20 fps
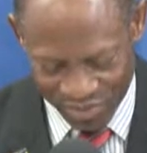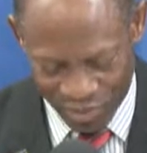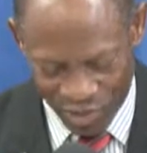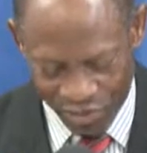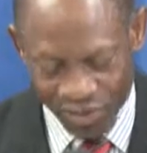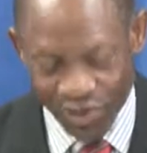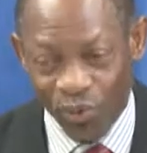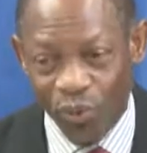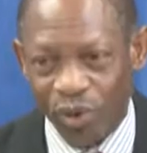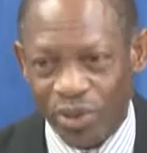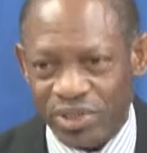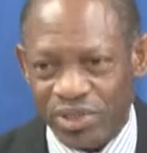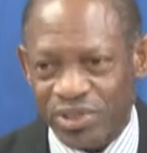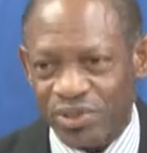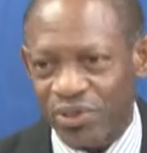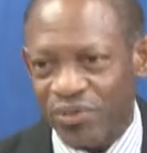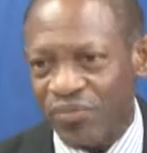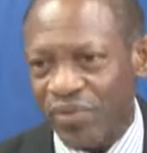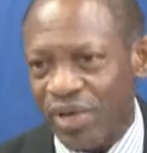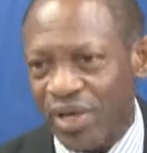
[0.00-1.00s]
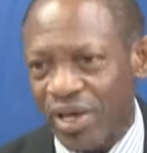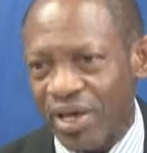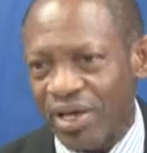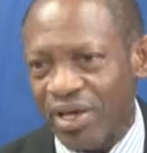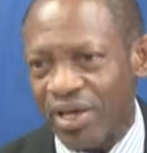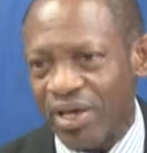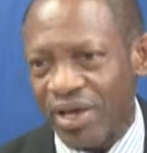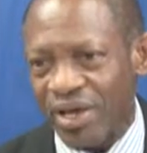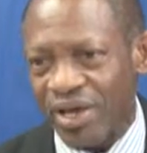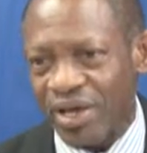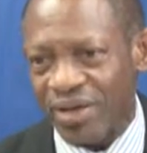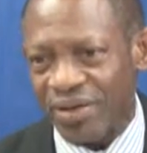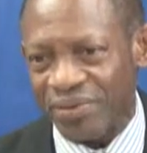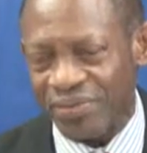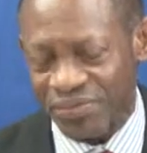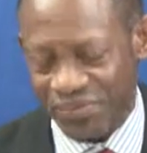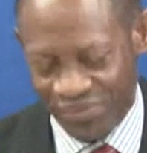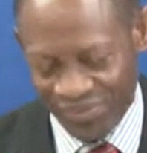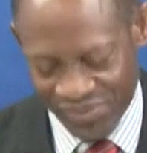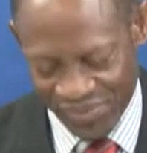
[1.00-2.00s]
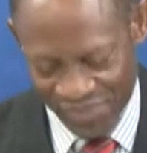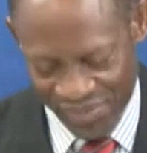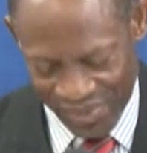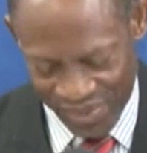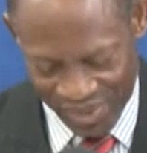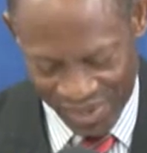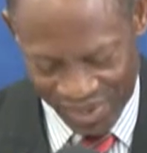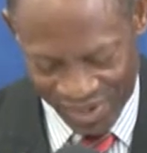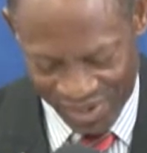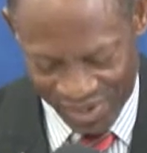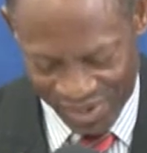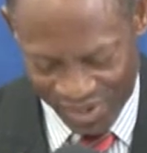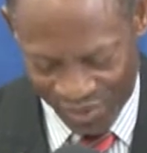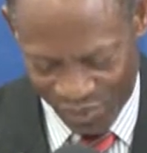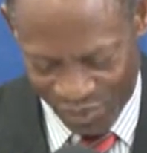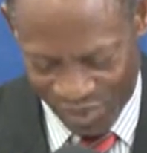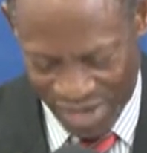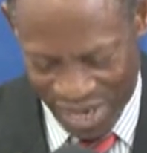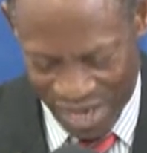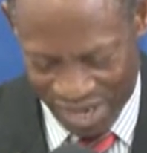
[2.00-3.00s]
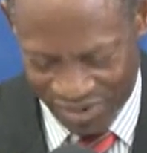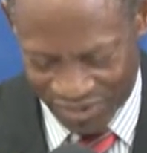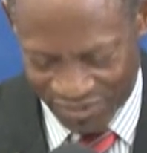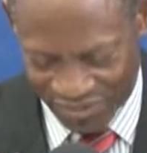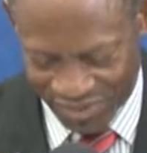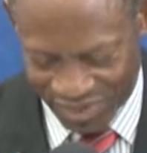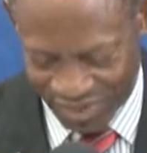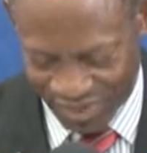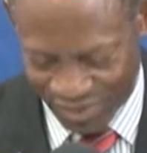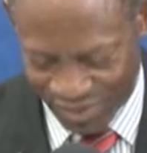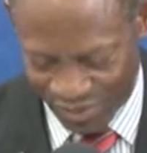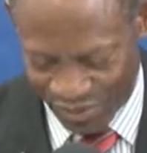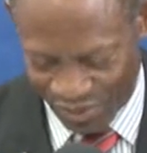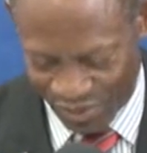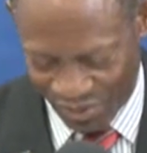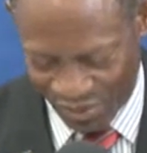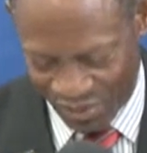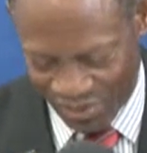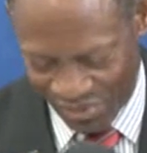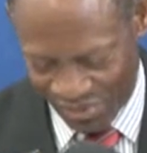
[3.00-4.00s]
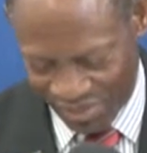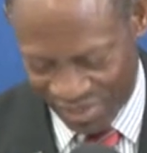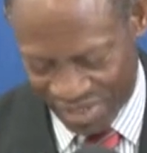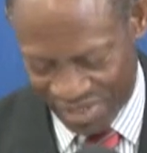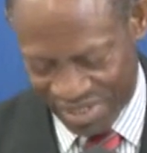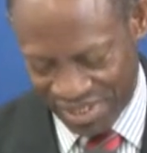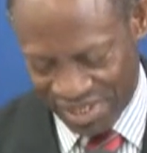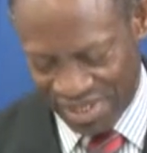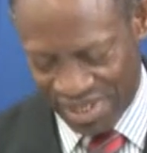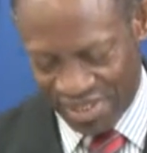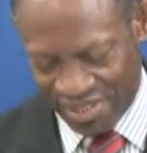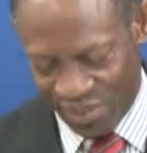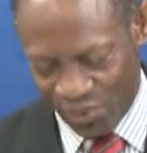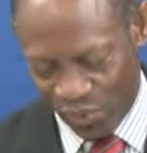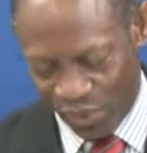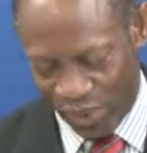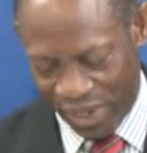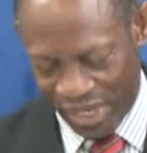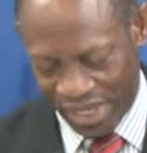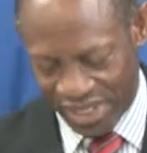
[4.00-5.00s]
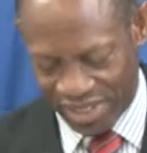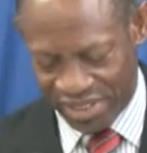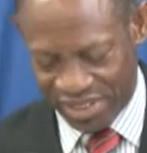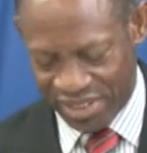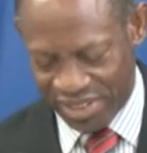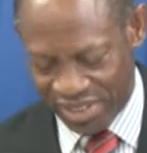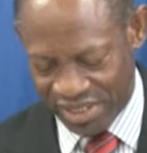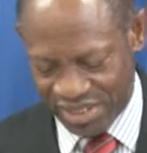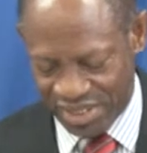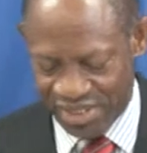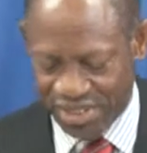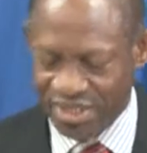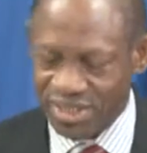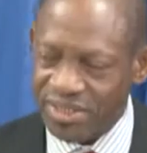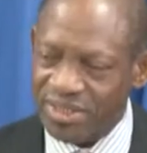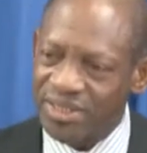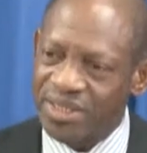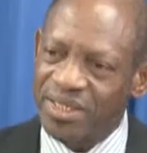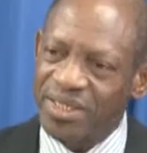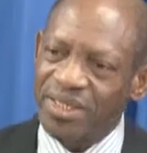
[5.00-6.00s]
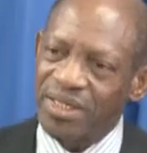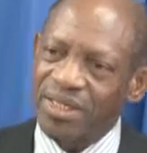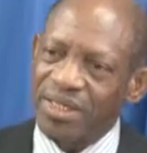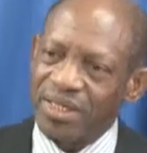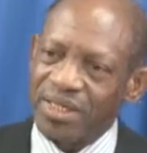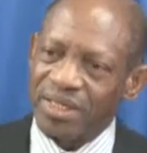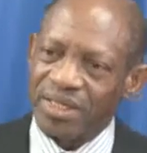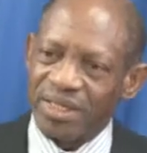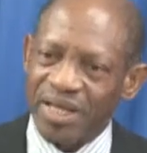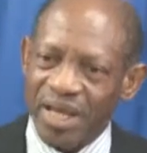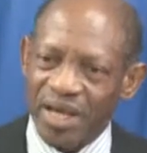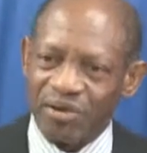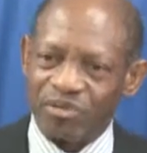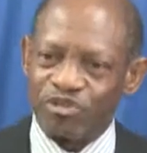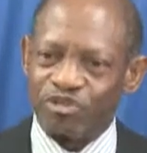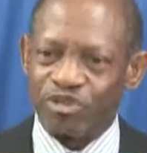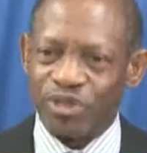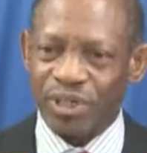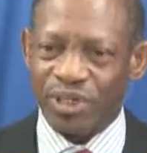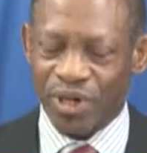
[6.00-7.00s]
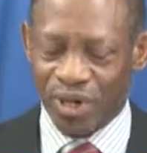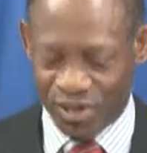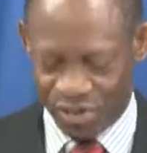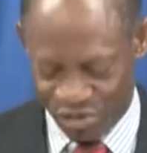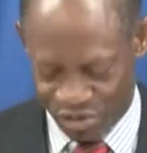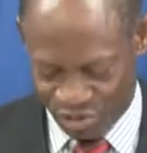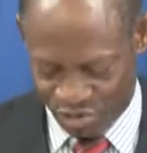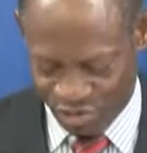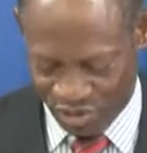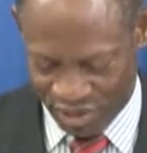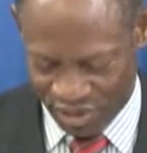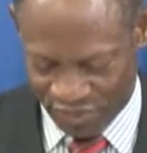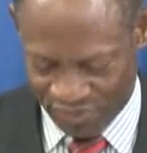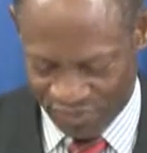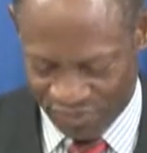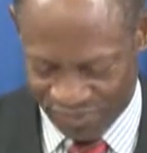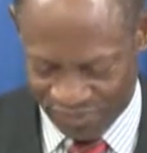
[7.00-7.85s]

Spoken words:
about the quality of air here. We have as though this is the way it is in every country.